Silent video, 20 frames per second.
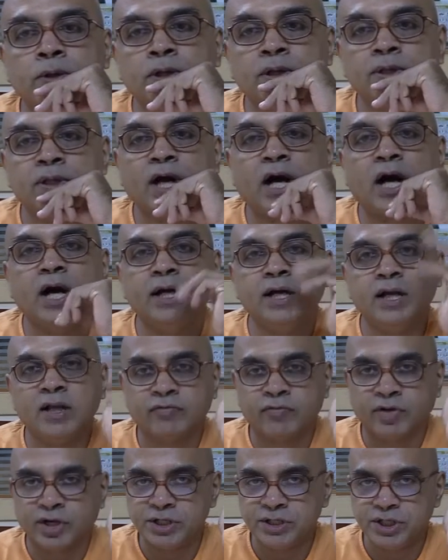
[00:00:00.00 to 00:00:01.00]
The
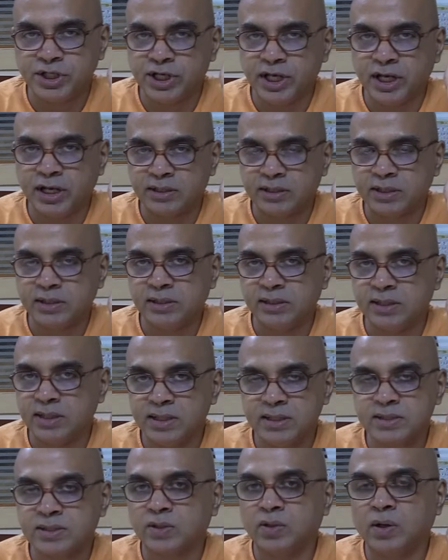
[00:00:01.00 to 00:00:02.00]
undifferentiated
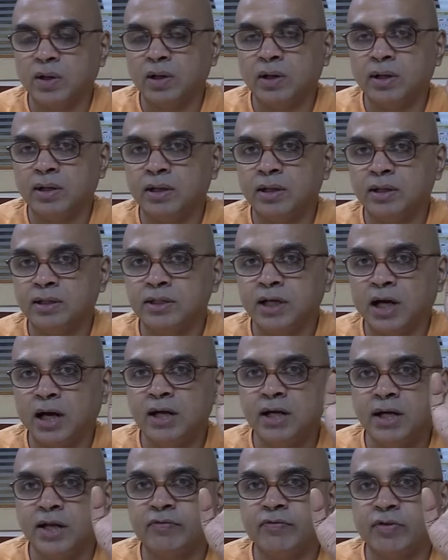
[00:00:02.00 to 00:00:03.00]
is called, the
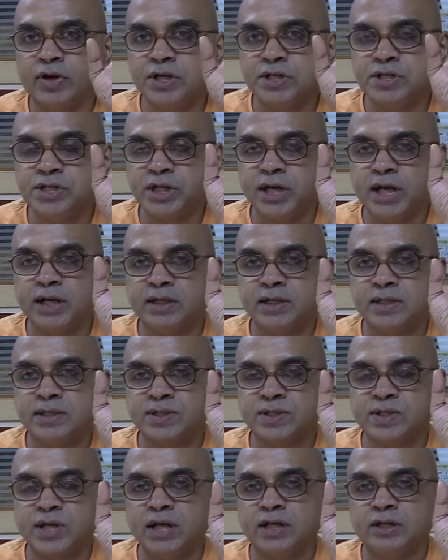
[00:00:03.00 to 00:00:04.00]
undifferentiated
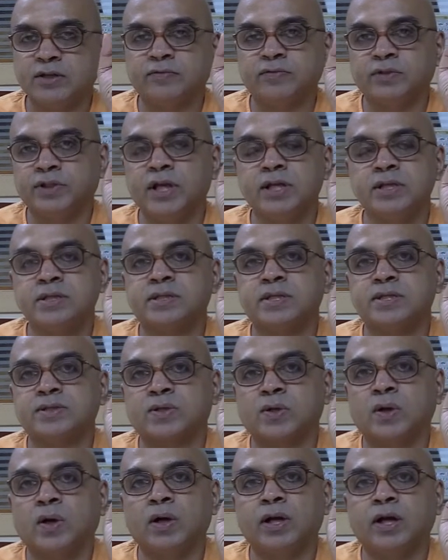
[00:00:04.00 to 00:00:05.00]
state of things is
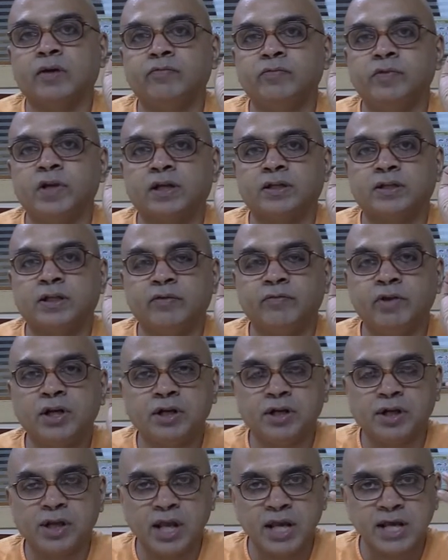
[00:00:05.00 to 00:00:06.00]
called avyakta,
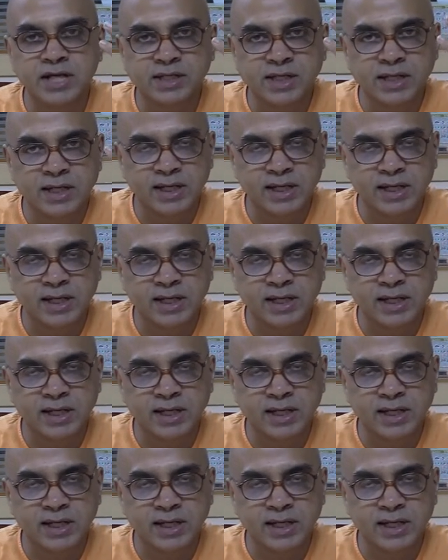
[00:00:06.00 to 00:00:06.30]
when creation